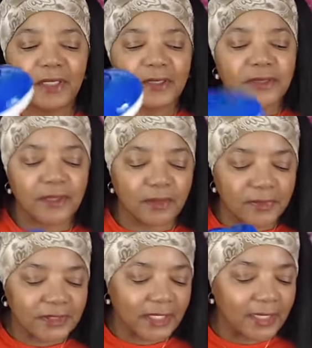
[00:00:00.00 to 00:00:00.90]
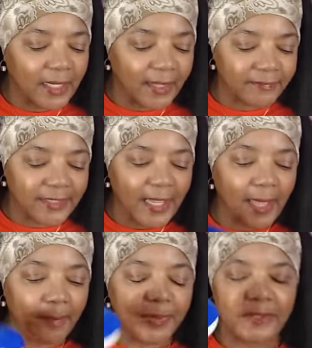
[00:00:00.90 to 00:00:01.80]
So what's going to have to
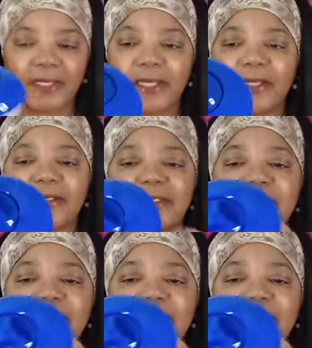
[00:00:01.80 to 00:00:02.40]
happen now is